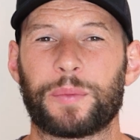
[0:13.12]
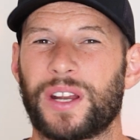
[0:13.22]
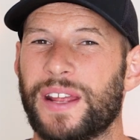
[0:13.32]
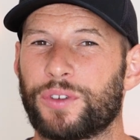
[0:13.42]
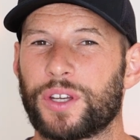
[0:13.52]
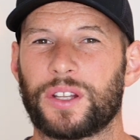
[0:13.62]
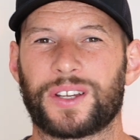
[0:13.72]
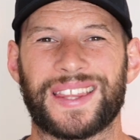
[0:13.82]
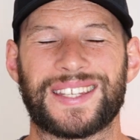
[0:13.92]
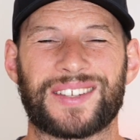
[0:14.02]
I'm going to have a good
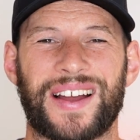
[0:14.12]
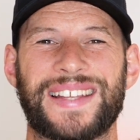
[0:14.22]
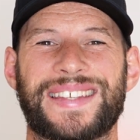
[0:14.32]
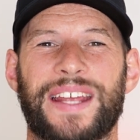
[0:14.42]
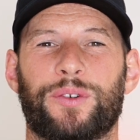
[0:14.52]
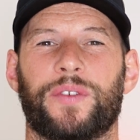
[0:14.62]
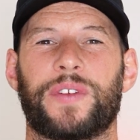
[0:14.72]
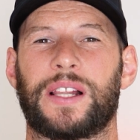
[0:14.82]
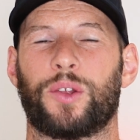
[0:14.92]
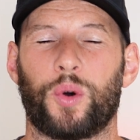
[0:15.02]
look at the science and
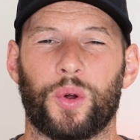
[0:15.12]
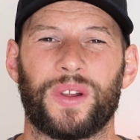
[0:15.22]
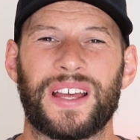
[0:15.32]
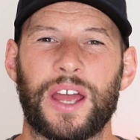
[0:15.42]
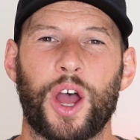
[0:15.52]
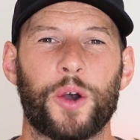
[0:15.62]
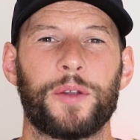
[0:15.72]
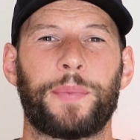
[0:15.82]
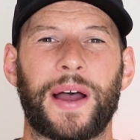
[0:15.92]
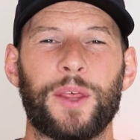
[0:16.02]
reveal all. Oh,
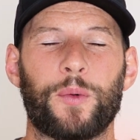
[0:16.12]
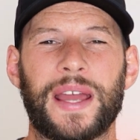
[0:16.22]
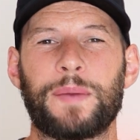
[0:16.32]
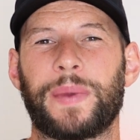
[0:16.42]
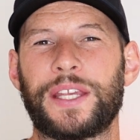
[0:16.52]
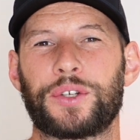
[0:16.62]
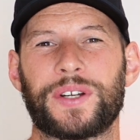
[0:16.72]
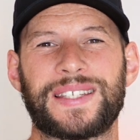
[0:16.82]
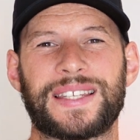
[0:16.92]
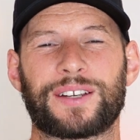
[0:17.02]
and by the way, be
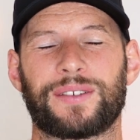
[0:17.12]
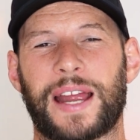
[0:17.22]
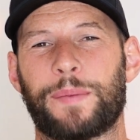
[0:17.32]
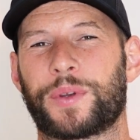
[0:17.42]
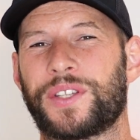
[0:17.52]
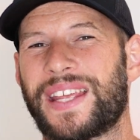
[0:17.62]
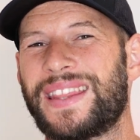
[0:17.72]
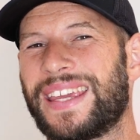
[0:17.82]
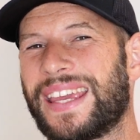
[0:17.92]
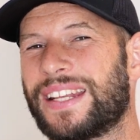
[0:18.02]
sure to stick around because
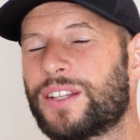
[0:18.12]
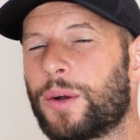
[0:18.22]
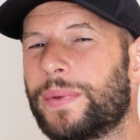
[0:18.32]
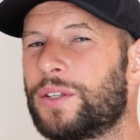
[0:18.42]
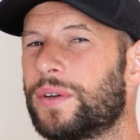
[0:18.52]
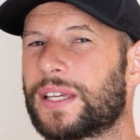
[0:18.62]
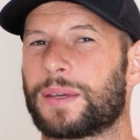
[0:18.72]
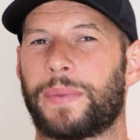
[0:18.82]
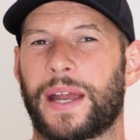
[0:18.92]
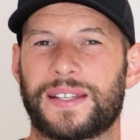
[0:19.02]
at the end, I'll be doing a
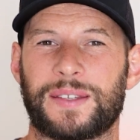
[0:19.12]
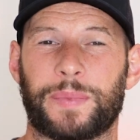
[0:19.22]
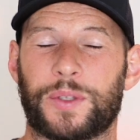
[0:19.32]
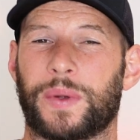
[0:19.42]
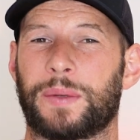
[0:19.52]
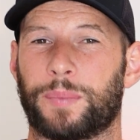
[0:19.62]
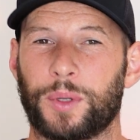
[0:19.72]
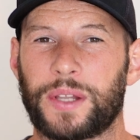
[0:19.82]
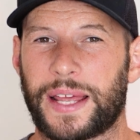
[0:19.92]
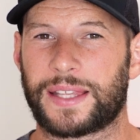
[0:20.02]
comparison between
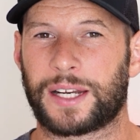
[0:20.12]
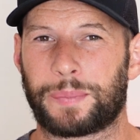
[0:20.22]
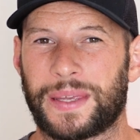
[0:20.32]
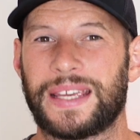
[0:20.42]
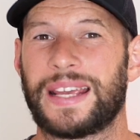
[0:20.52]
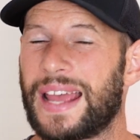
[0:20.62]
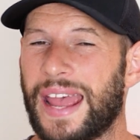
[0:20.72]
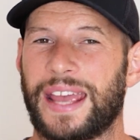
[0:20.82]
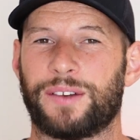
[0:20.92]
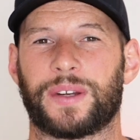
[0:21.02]
blue light therapy
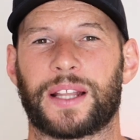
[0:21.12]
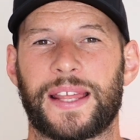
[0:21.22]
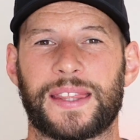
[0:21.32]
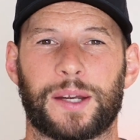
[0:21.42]
and red light